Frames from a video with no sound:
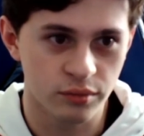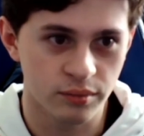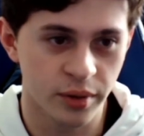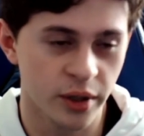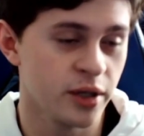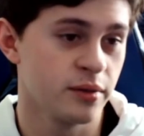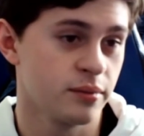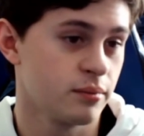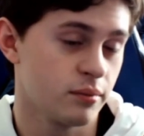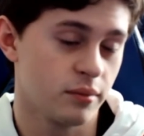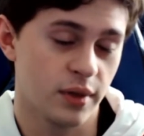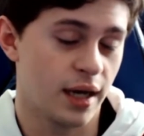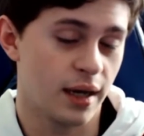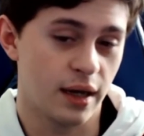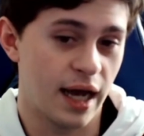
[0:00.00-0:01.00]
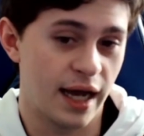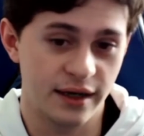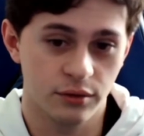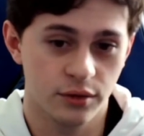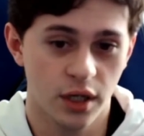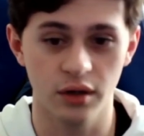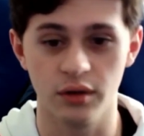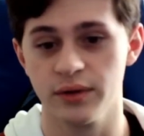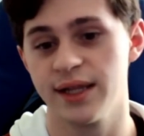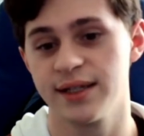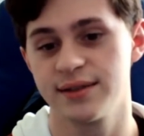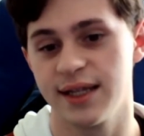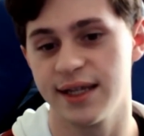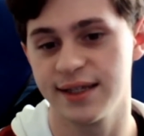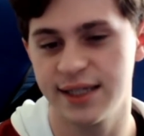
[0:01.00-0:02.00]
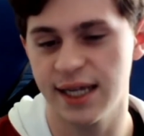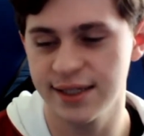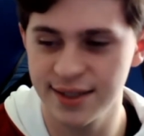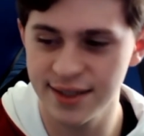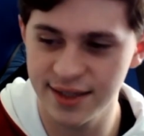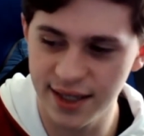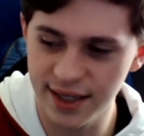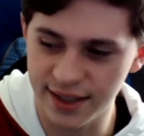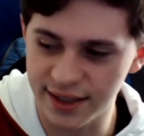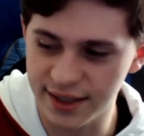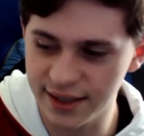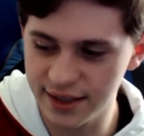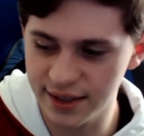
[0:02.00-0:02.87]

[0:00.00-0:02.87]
but I don't know. That's that, that's the thing.